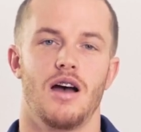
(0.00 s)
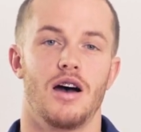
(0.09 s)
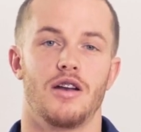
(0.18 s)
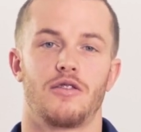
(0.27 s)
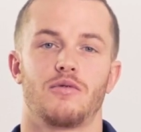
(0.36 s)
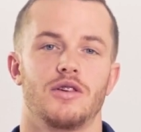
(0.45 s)

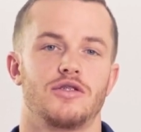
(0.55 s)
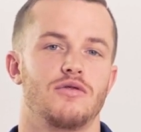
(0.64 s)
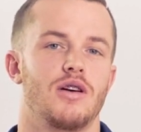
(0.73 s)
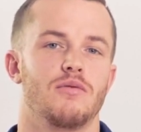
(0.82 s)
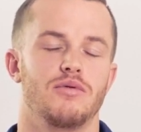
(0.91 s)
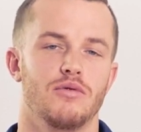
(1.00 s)
Another question
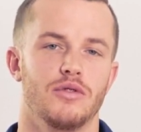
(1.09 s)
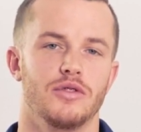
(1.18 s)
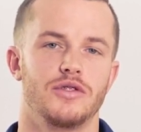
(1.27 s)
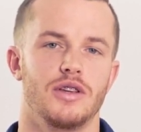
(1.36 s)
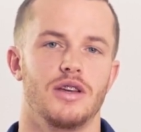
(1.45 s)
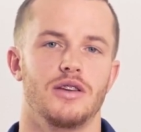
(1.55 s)
around
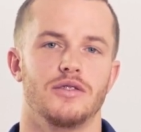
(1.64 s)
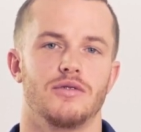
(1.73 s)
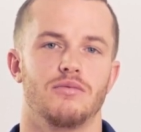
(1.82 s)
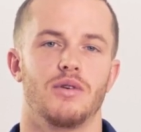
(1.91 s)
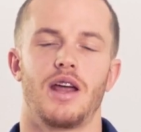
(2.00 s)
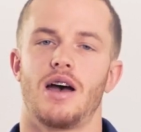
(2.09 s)
pools
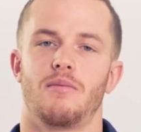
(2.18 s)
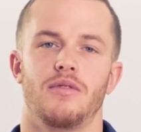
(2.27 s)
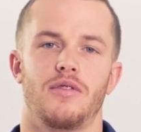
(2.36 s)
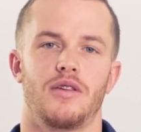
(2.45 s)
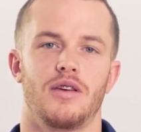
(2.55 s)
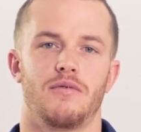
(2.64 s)
is, what
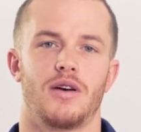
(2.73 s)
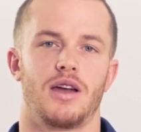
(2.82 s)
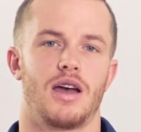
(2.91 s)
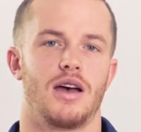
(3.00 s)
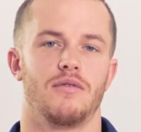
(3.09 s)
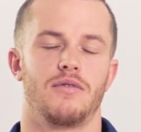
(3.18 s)
happens if I
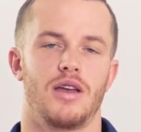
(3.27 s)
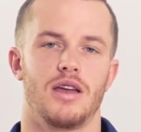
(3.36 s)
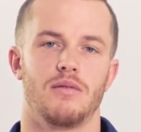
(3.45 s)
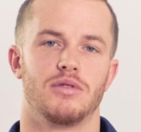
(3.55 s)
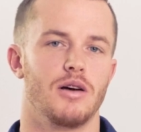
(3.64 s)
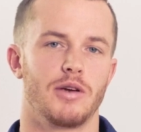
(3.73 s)
have a
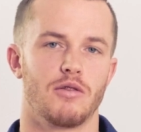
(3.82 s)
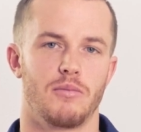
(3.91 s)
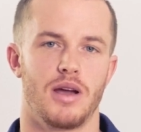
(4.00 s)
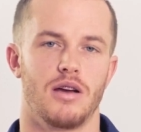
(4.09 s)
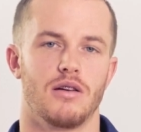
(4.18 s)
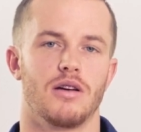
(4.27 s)
plumbing
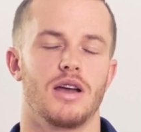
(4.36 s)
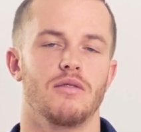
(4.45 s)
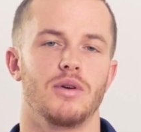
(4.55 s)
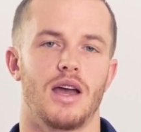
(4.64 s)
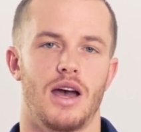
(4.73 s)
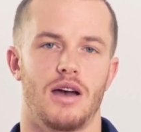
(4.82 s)
repair and
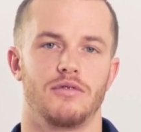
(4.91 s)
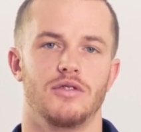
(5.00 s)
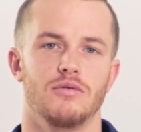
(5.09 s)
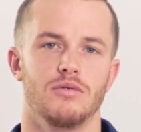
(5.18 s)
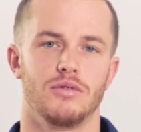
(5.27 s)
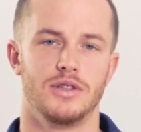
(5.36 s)
we have
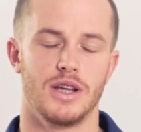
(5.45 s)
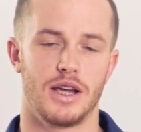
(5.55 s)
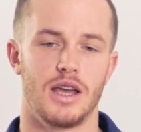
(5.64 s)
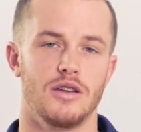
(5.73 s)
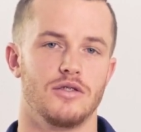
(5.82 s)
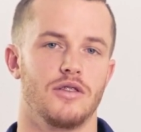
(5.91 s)
to
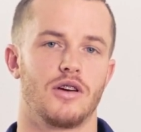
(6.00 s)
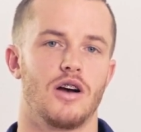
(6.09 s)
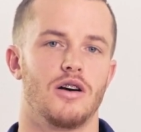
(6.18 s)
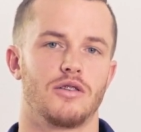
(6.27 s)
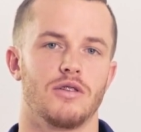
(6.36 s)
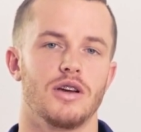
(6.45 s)
dig into the
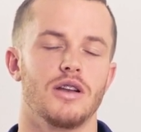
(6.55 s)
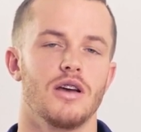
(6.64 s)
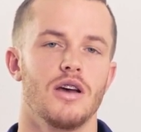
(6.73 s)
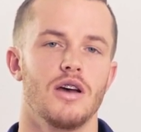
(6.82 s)
concrete?